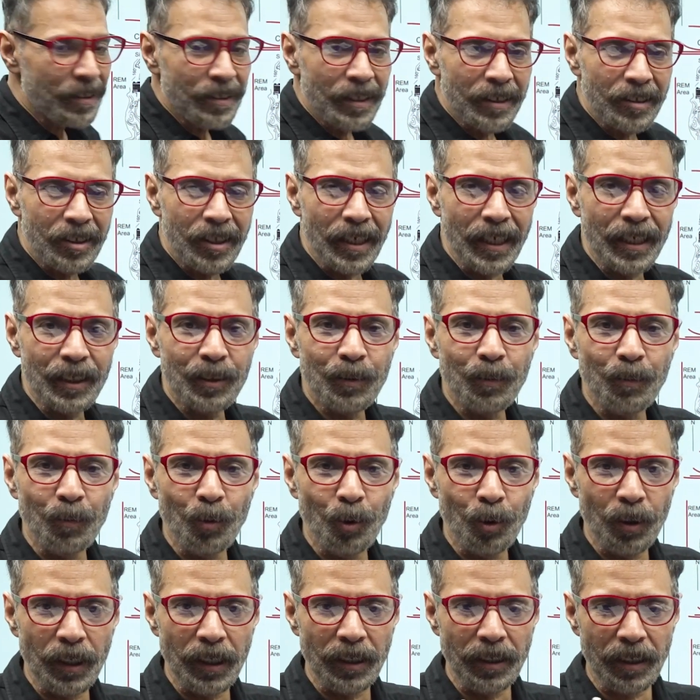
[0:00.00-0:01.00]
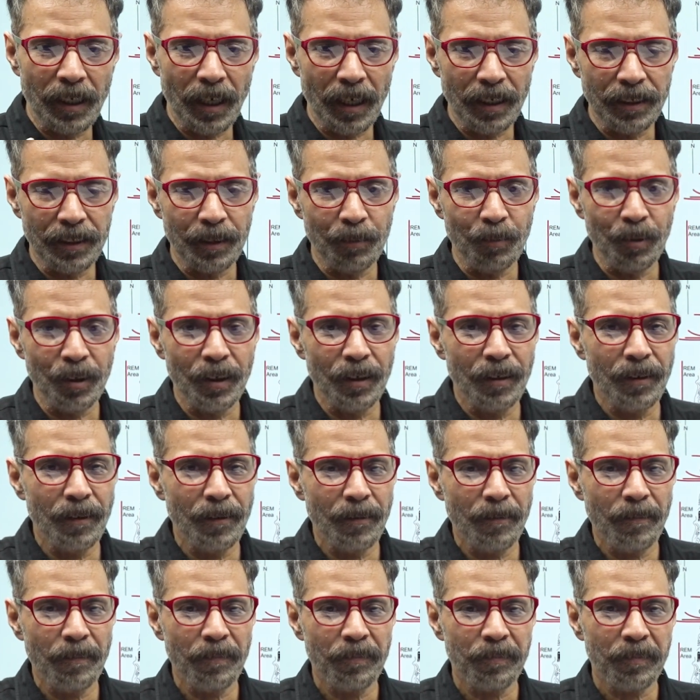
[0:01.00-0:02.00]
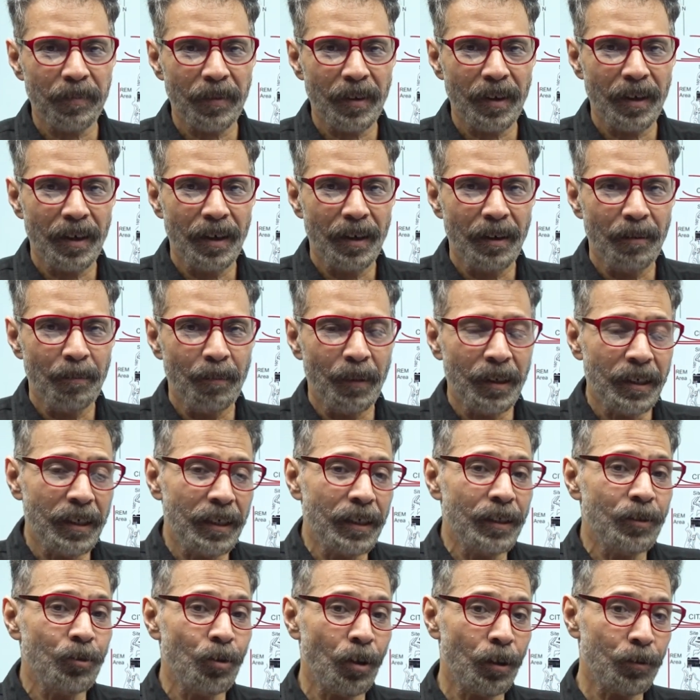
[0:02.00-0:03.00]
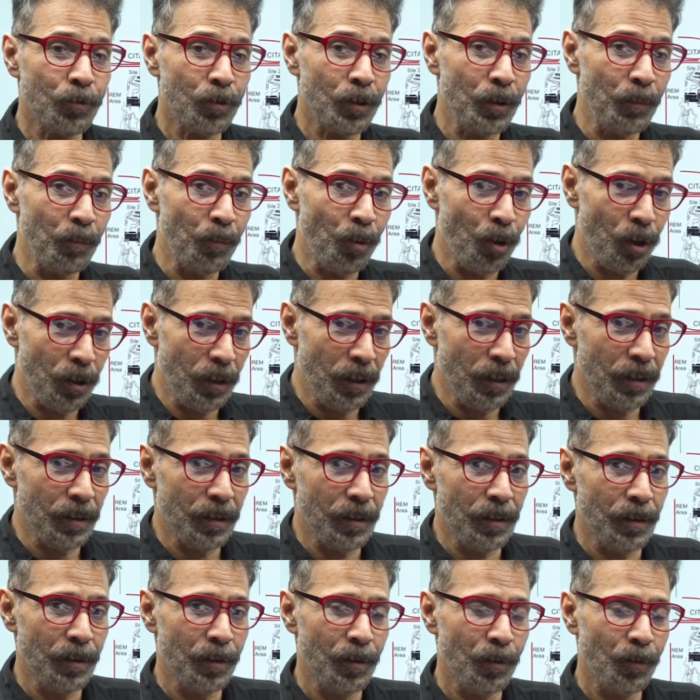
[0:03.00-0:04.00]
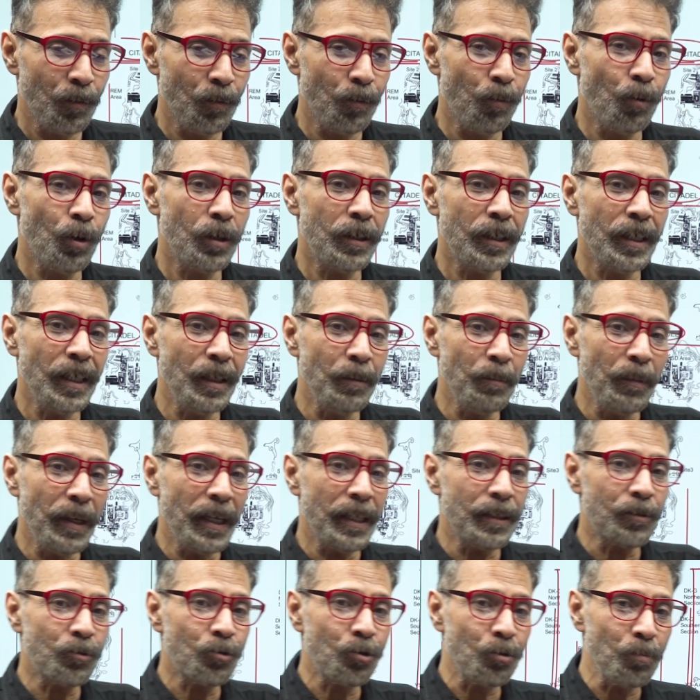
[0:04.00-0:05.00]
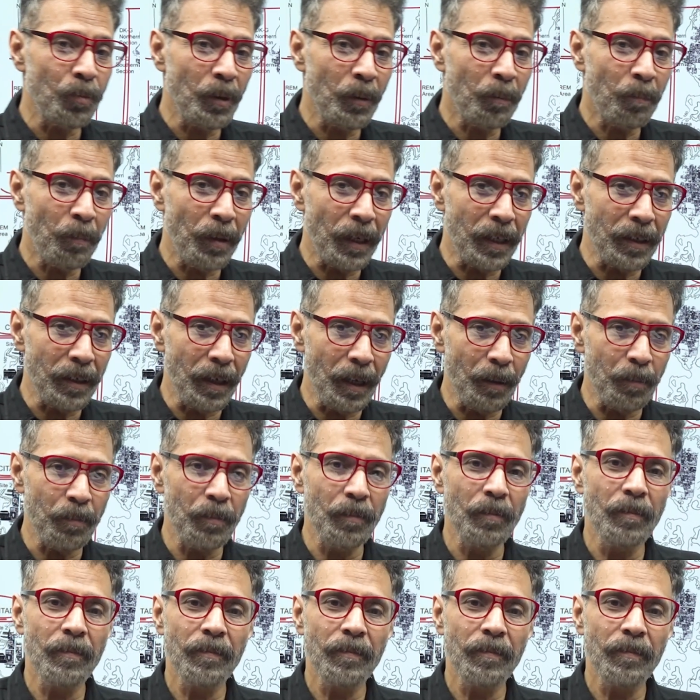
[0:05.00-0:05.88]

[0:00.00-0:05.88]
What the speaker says: the things more intelligible. But it is also important what image to be picked up.